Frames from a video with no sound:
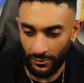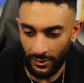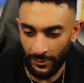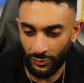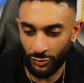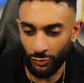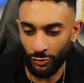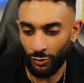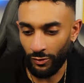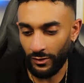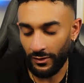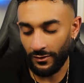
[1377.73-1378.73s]

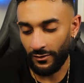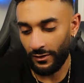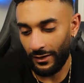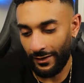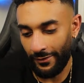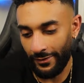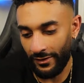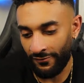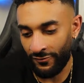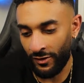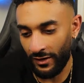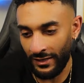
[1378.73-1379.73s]
Abdul, if
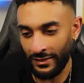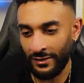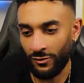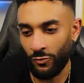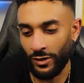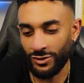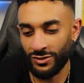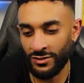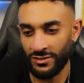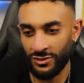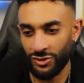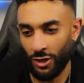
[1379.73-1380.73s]
you get any questions
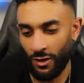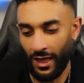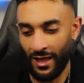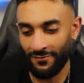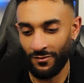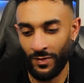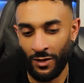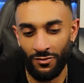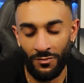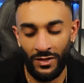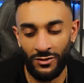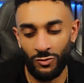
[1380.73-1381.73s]
that y'all have about
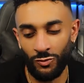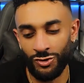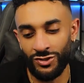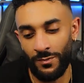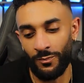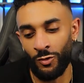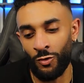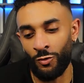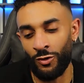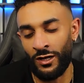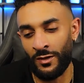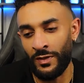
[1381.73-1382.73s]
the mentorship
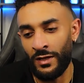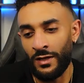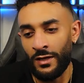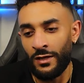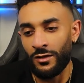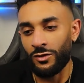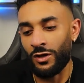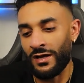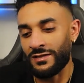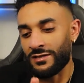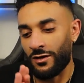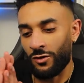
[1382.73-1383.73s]
program,
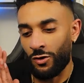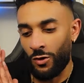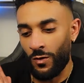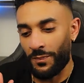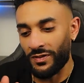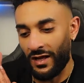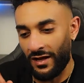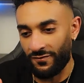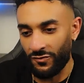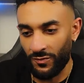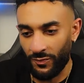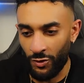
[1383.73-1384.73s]
guys, go apply
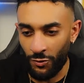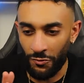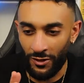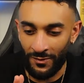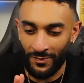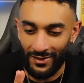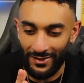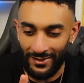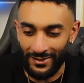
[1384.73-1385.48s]
for the program